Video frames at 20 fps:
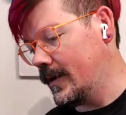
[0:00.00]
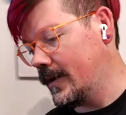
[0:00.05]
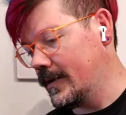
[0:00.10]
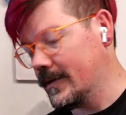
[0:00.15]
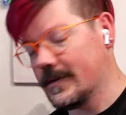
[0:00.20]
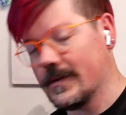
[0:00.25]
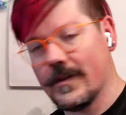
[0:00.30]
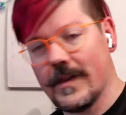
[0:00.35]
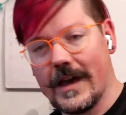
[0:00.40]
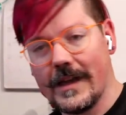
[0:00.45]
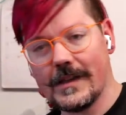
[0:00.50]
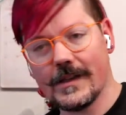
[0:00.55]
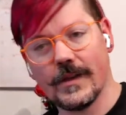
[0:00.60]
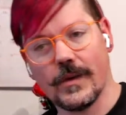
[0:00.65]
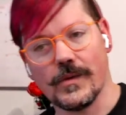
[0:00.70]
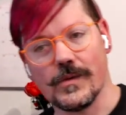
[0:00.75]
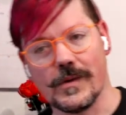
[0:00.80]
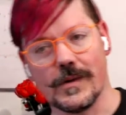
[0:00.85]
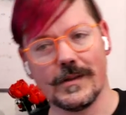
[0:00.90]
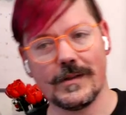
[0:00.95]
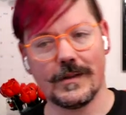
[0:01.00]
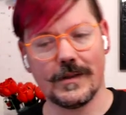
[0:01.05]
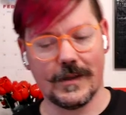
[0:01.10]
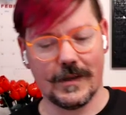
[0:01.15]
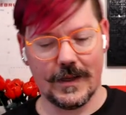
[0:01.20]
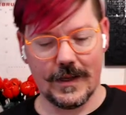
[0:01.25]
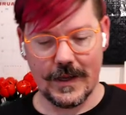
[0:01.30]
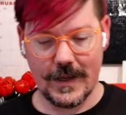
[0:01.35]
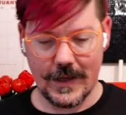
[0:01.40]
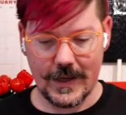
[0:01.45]
So that's cool.
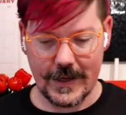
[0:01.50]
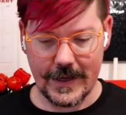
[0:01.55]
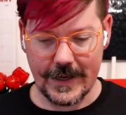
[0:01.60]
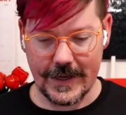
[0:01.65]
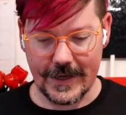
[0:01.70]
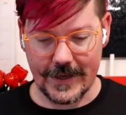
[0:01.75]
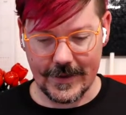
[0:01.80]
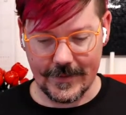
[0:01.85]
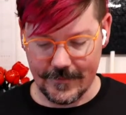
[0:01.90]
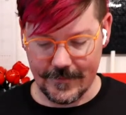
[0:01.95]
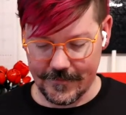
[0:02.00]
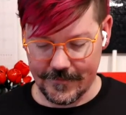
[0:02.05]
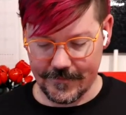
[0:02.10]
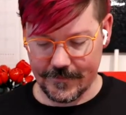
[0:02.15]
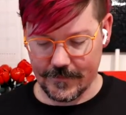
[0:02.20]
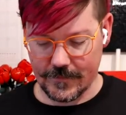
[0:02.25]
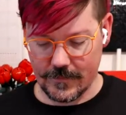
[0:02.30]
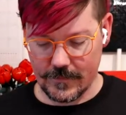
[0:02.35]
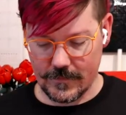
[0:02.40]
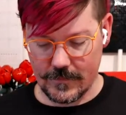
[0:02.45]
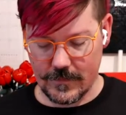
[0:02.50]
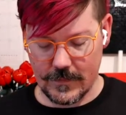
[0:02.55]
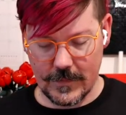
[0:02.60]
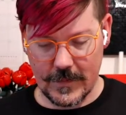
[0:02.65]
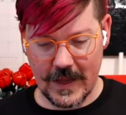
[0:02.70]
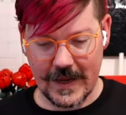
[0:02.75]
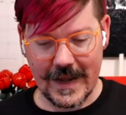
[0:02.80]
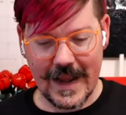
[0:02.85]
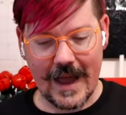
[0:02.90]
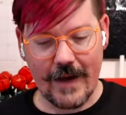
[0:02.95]
And
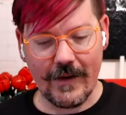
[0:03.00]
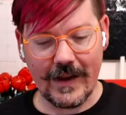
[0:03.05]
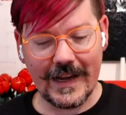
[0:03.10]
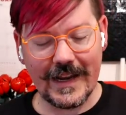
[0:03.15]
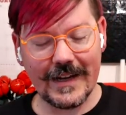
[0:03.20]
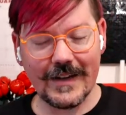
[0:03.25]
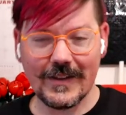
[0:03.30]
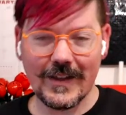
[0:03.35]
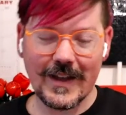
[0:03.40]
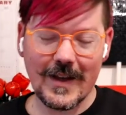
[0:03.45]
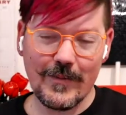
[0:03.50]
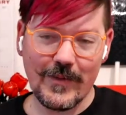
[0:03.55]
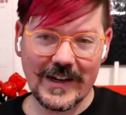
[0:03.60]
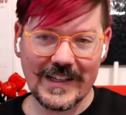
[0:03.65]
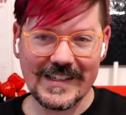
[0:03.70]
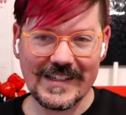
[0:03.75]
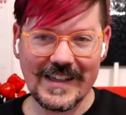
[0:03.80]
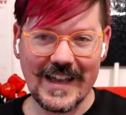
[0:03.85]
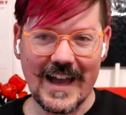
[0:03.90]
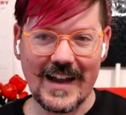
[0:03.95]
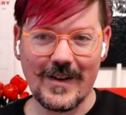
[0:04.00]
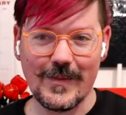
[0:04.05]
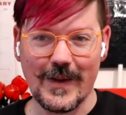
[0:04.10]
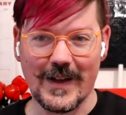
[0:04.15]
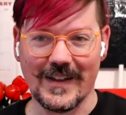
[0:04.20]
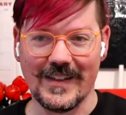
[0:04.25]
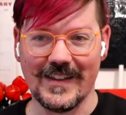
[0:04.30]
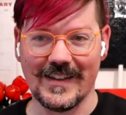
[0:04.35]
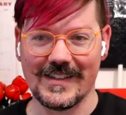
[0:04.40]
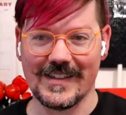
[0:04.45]
now I need to look up what a
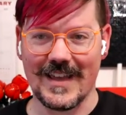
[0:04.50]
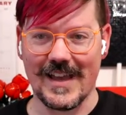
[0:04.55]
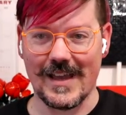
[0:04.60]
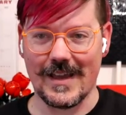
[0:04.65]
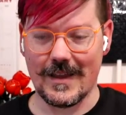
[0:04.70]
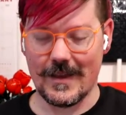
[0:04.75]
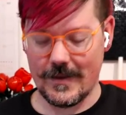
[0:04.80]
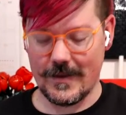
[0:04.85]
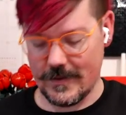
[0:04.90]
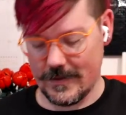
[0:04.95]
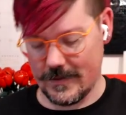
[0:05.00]
scatterbug looks like.